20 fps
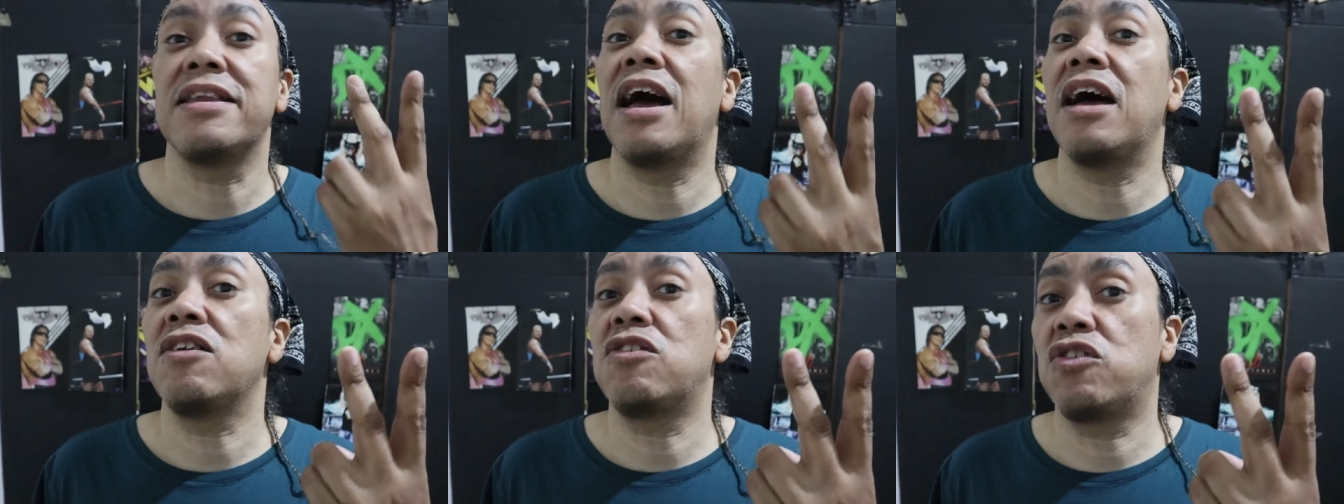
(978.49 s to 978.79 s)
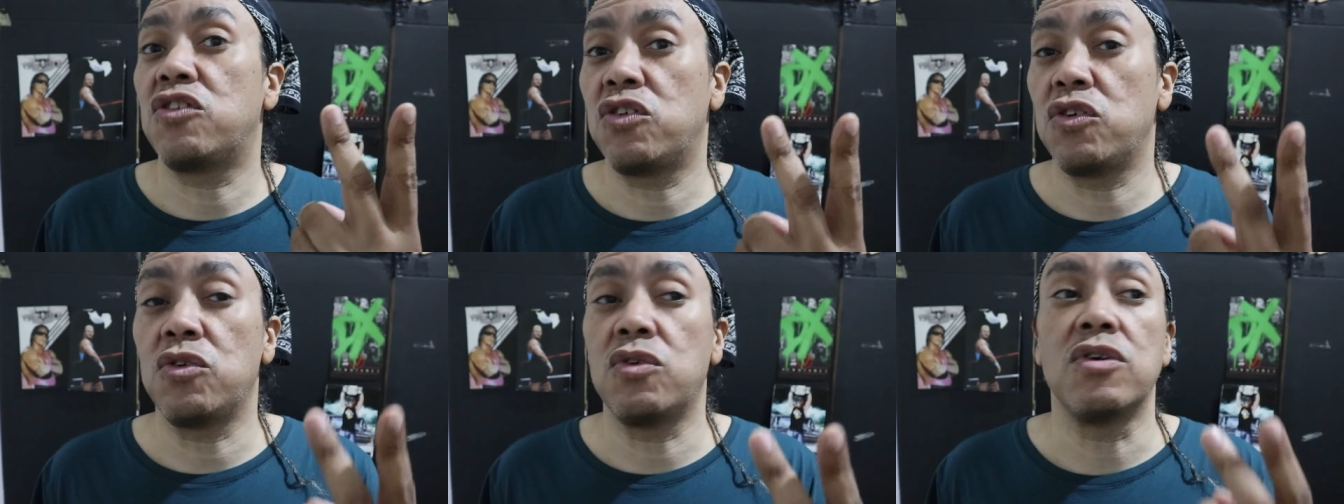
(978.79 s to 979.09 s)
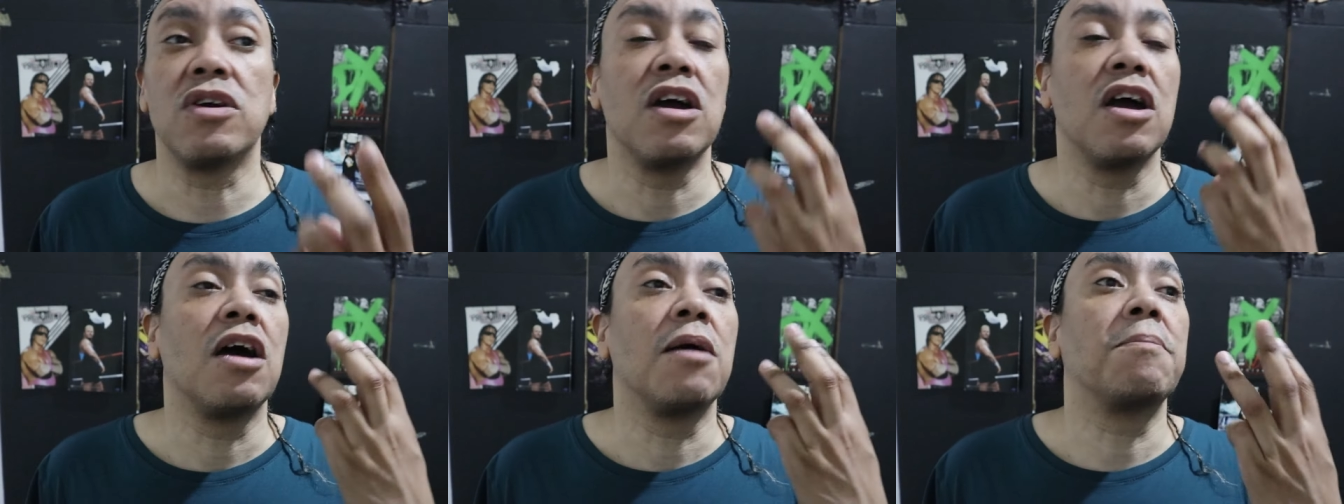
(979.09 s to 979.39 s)
not
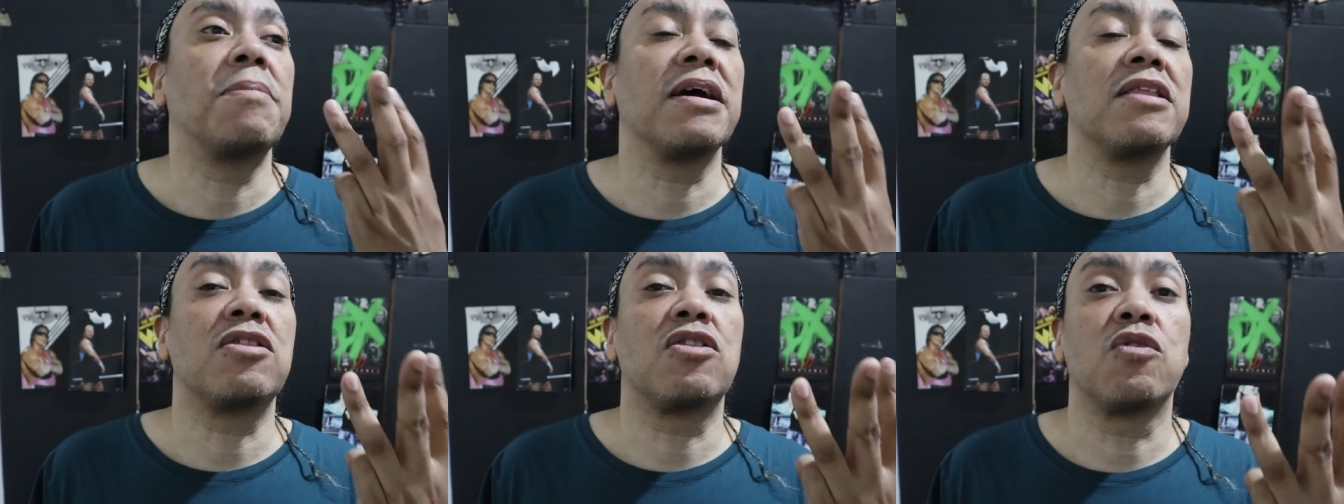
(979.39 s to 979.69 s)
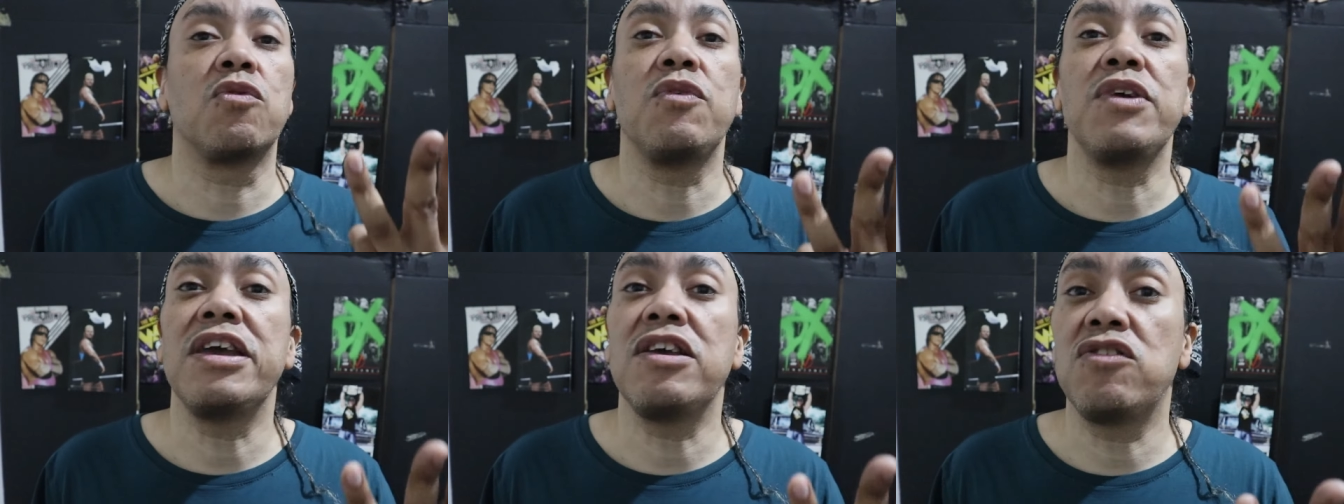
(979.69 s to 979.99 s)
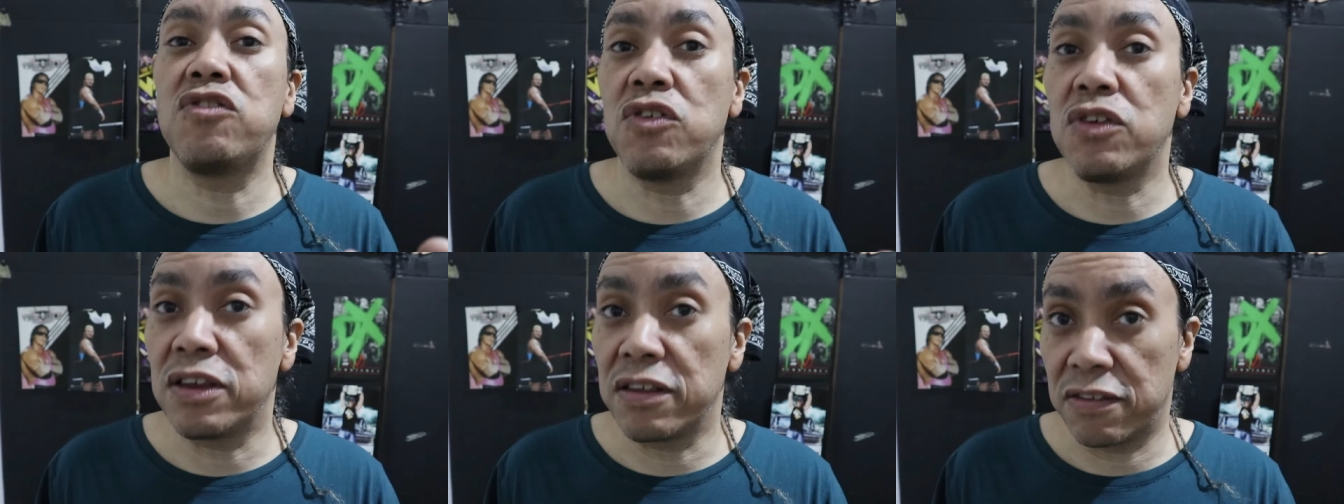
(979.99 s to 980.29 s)
two, but three
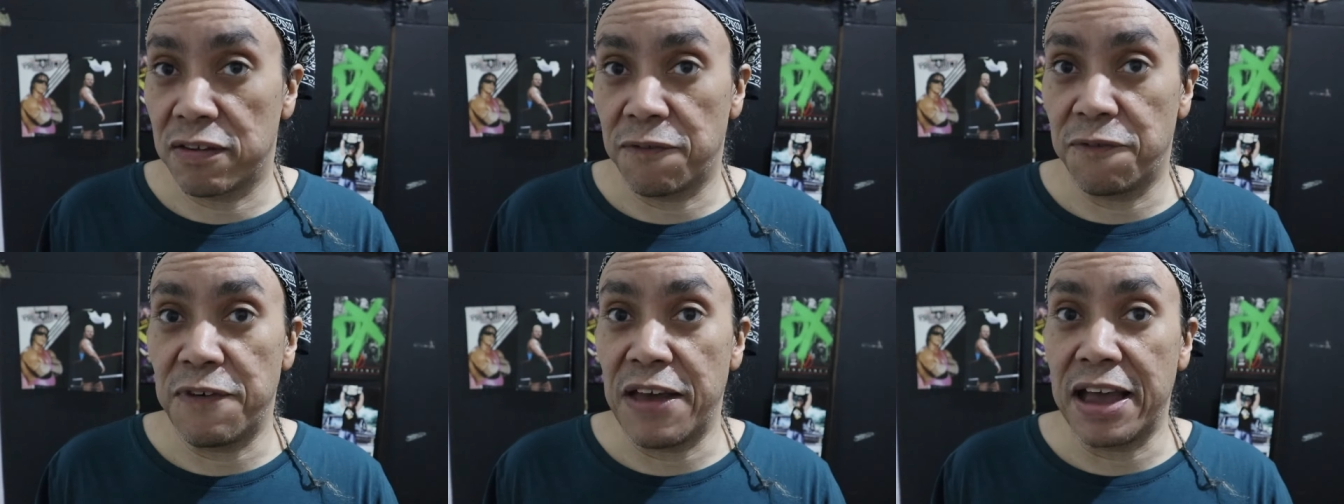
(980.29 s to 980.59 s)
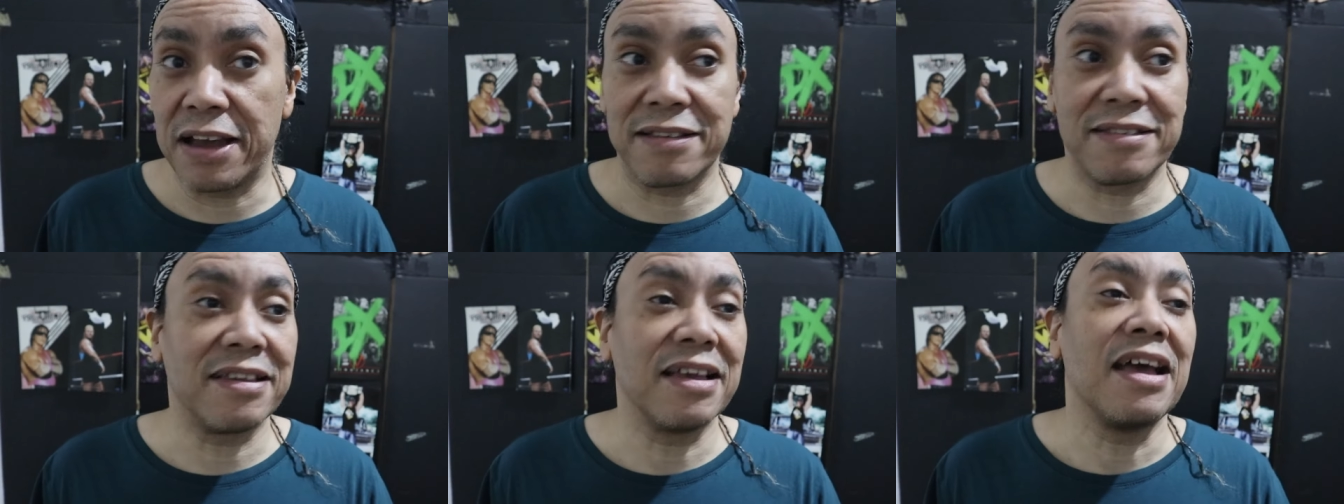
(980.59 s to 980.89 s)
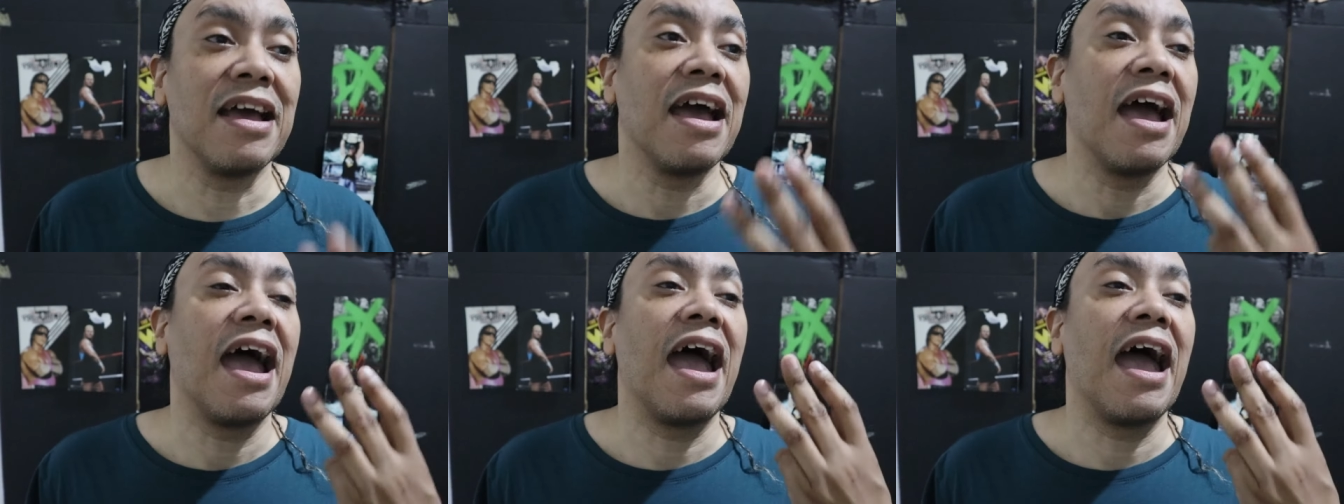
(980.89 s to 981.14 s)
Judas effects.